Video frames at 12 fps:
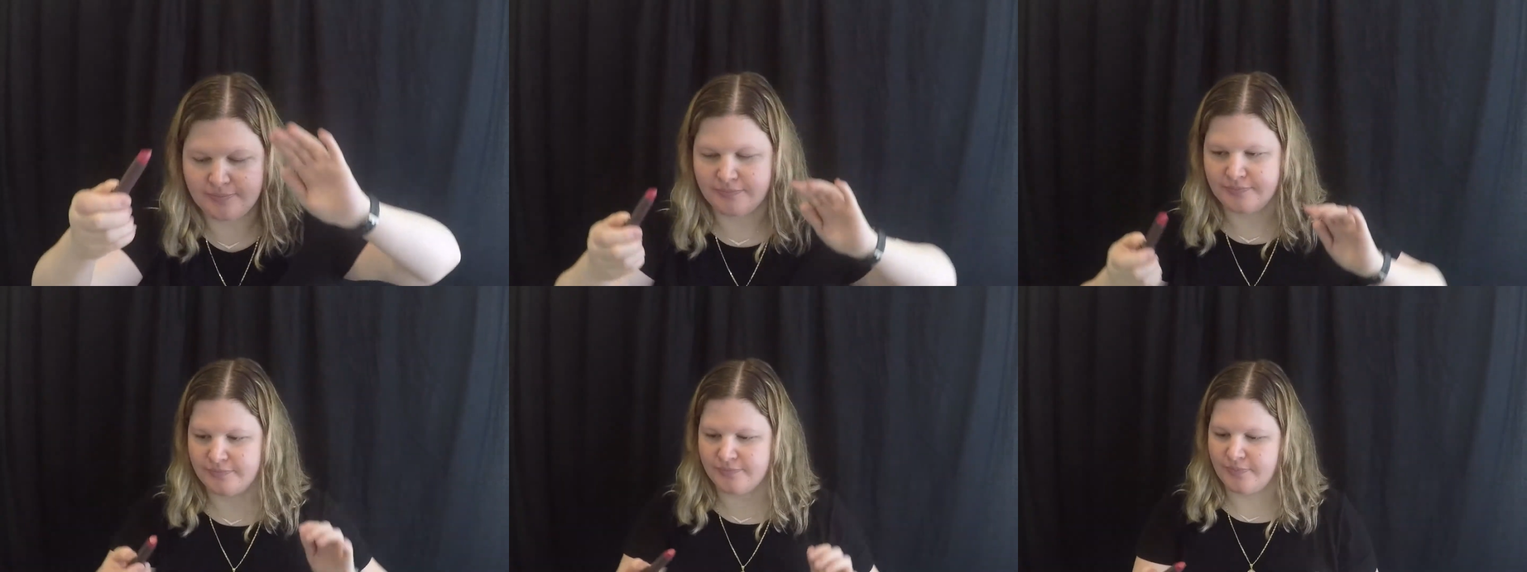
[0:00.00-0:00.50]

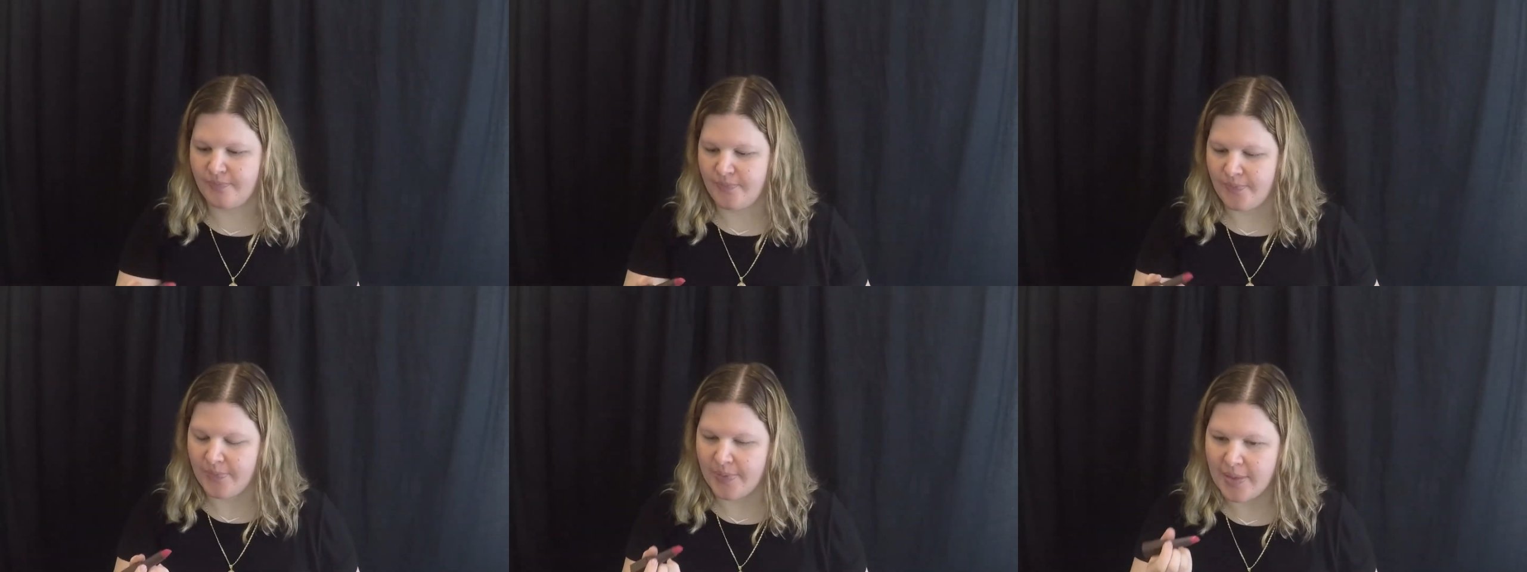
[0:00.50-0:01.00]

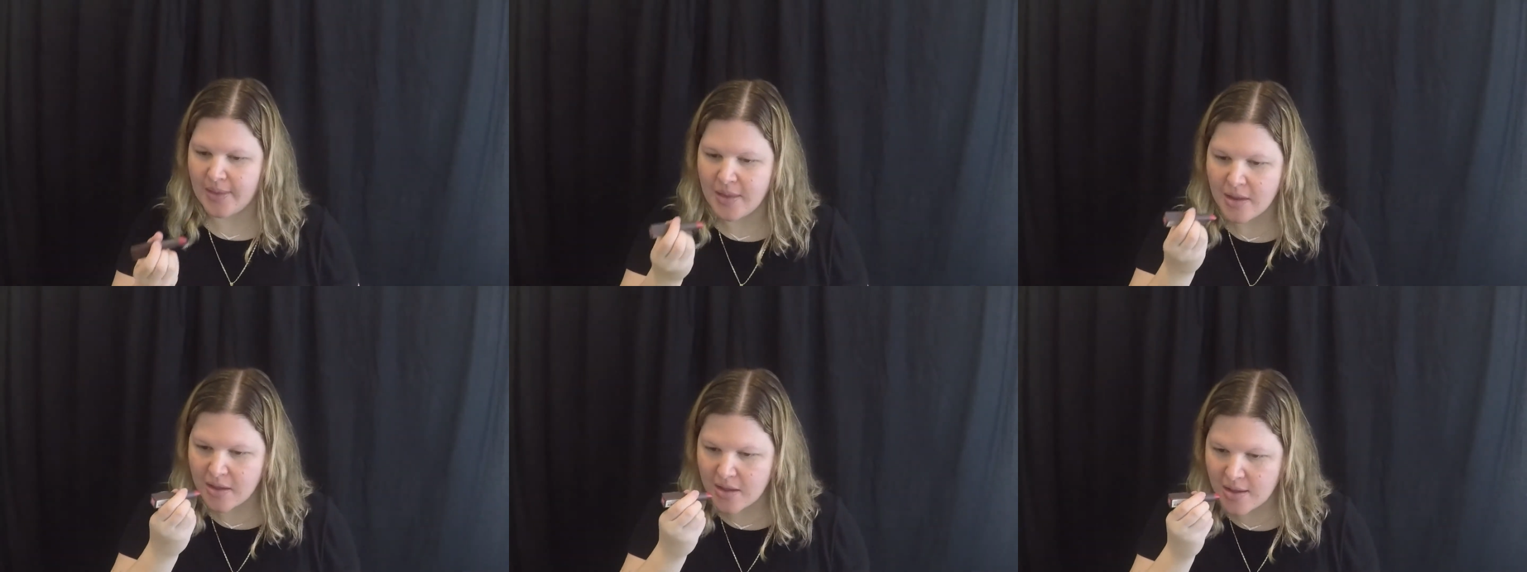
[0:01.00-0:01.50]

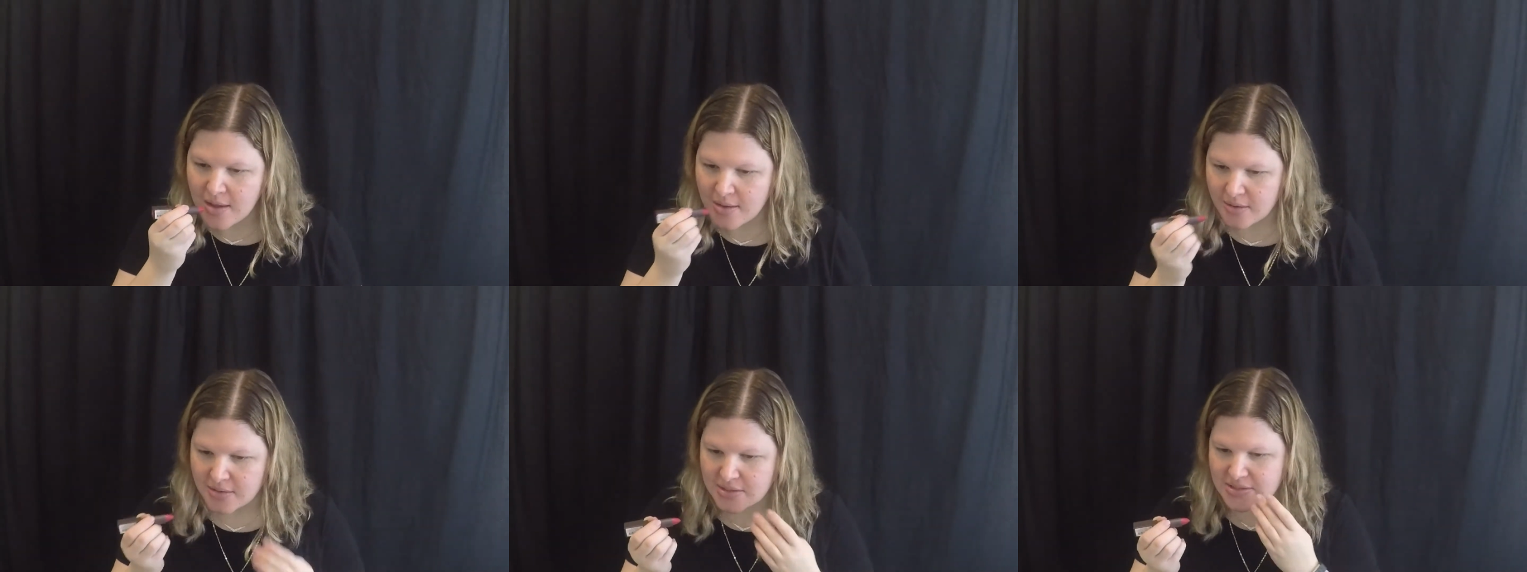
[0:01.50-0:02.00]

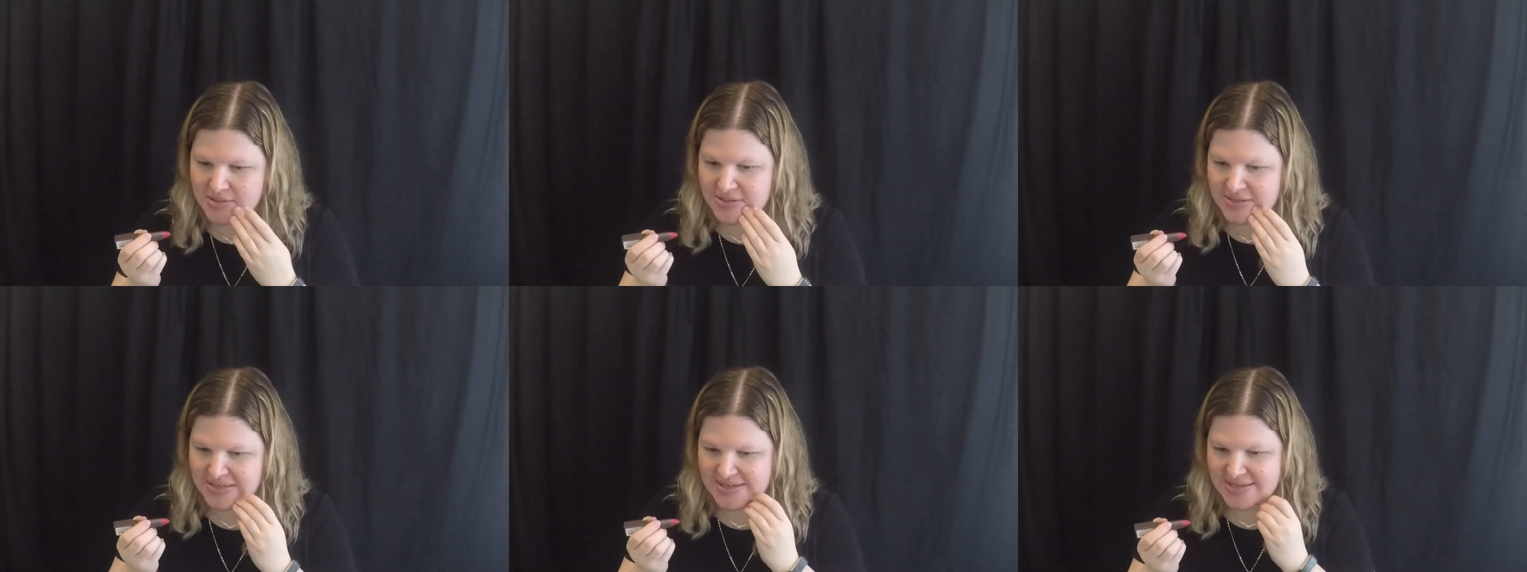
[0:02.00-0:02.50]

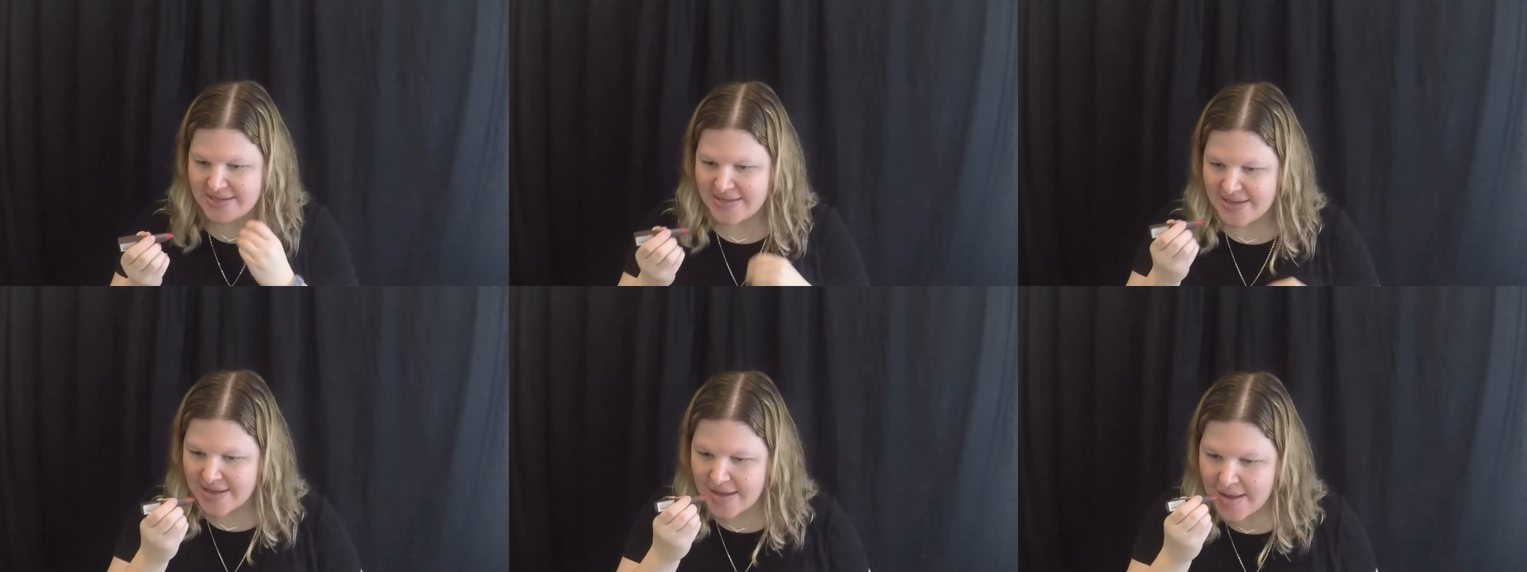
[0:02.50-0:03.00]

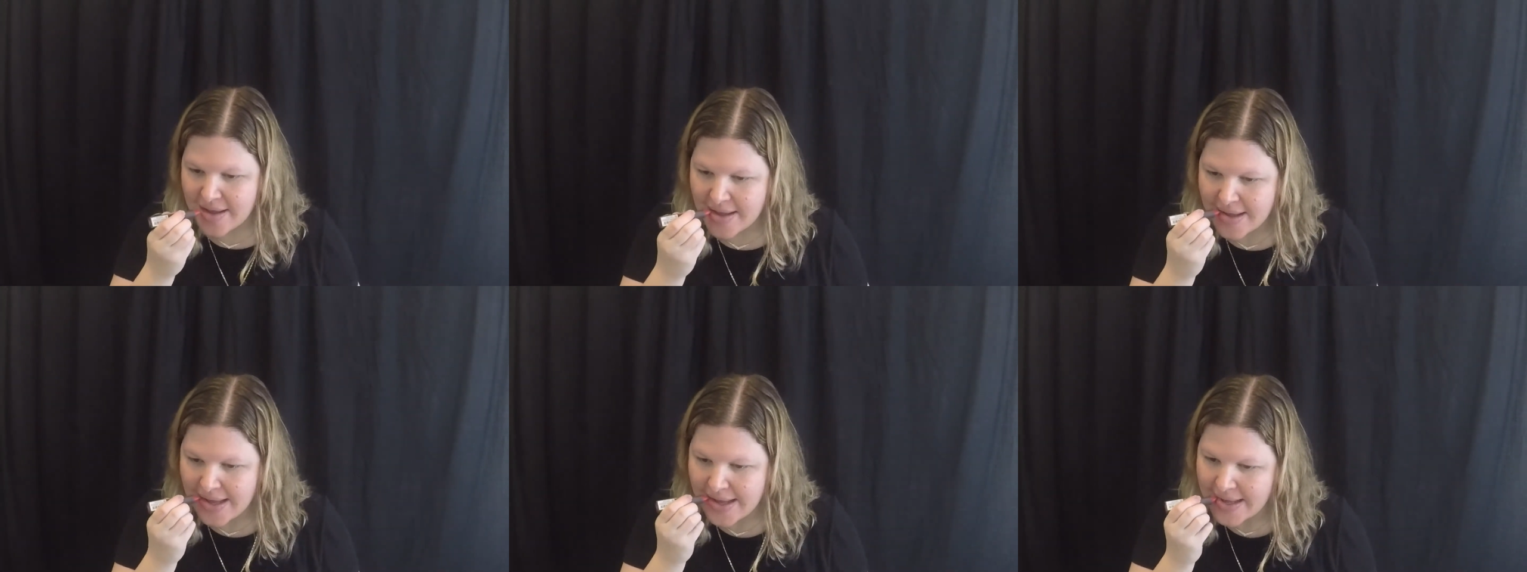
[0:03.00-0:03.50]

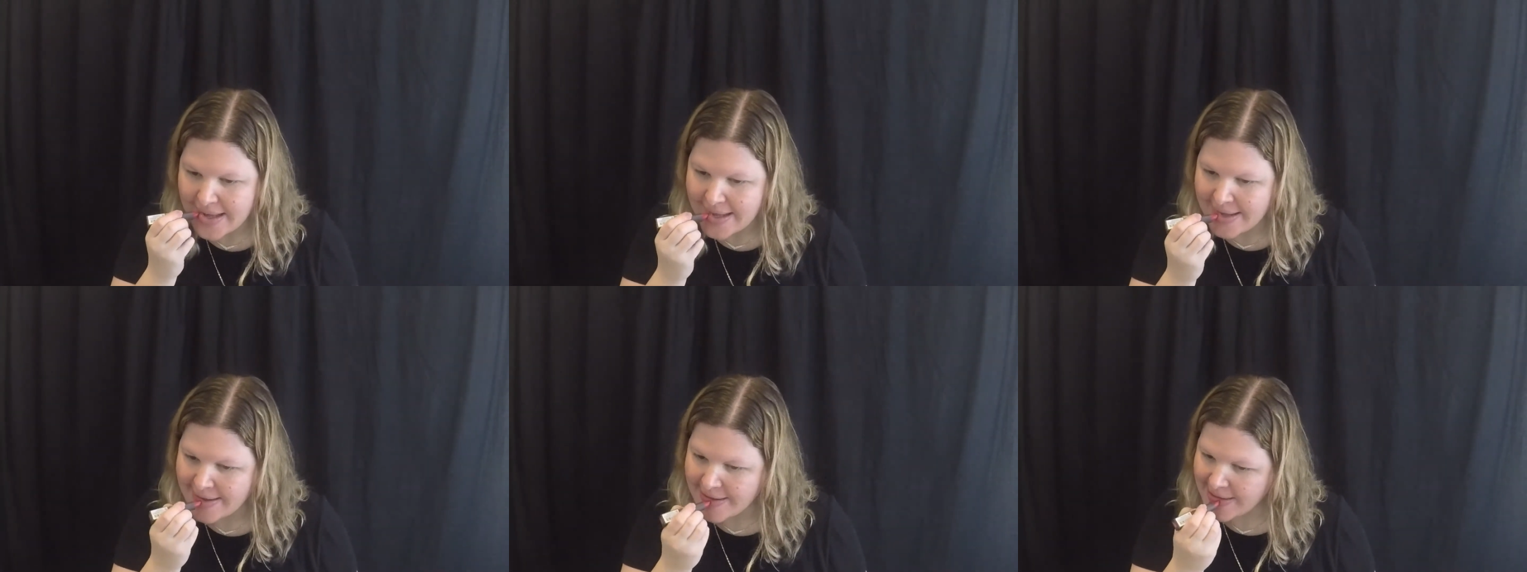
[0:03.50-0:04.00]

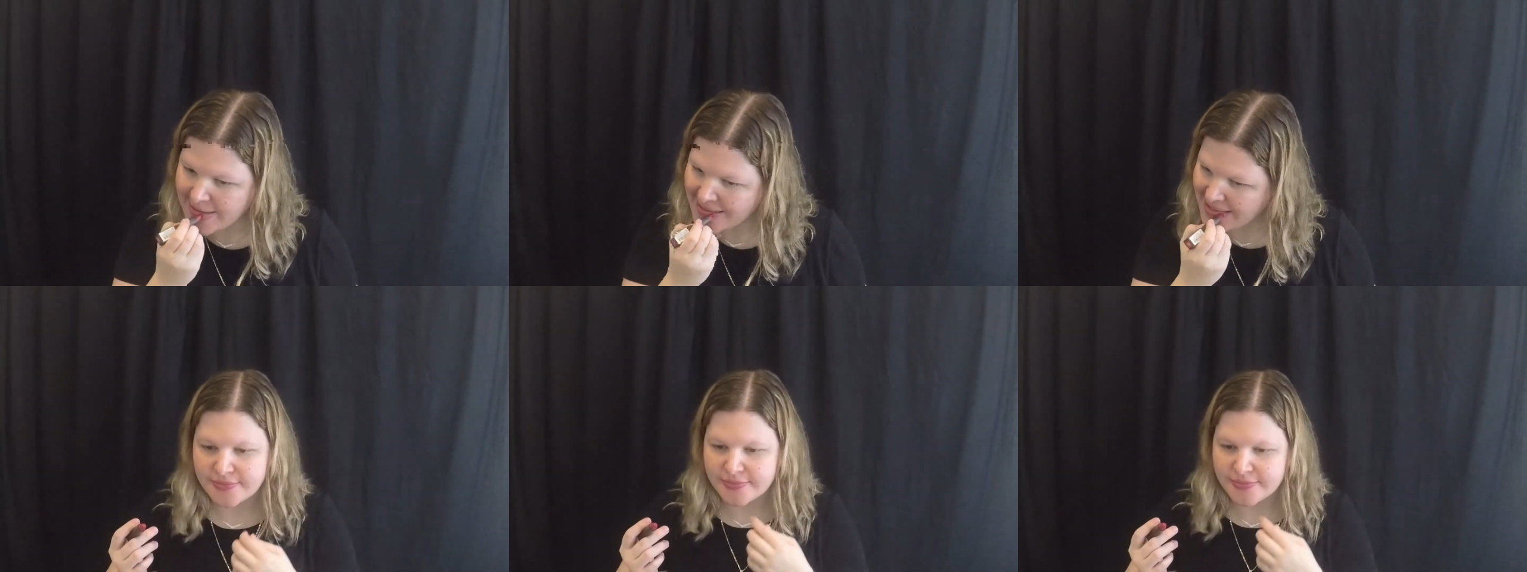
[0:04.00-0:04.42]
[no speech]